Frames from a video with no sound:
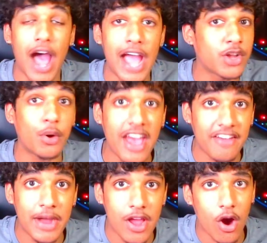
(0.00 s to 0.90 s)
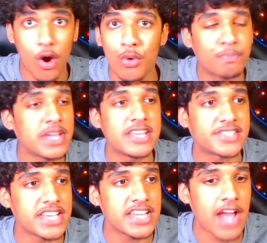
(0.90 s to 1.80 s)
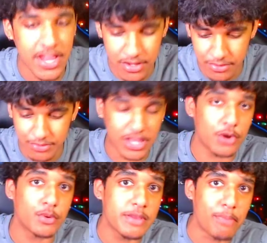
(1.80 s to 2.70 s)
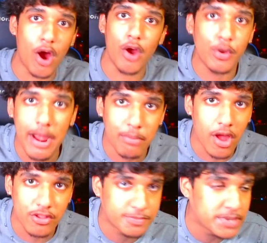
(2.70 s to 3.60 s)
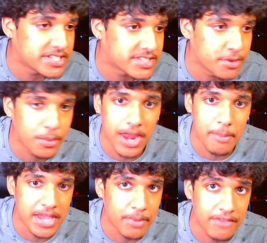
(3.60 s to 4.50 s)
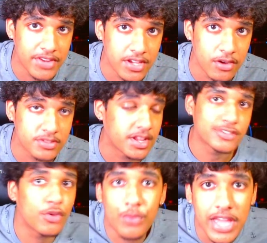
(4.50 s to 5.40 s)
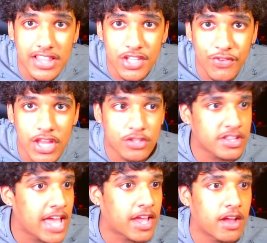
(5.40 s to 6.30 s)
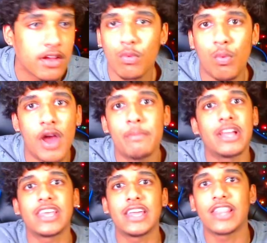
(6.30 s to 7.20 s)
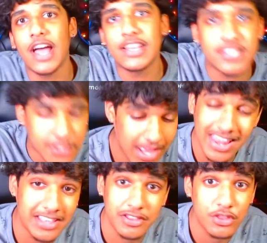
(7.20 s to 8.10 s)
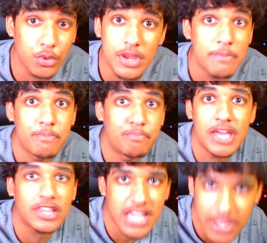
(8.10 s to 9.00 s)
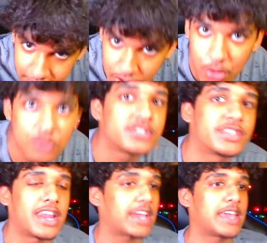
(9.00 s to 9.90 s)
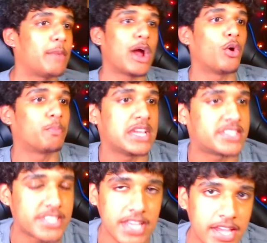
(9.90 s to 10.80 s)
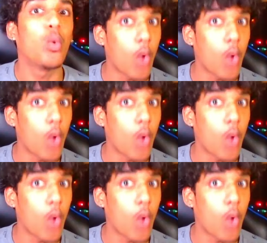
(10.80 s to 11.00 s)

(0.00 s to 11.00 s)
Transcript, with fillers: I don't have my own PC. I literally borrow my brother's PC when I make my videos. So if we get this video to like 1 million likes and like 3 billion views, then I can get my own PC.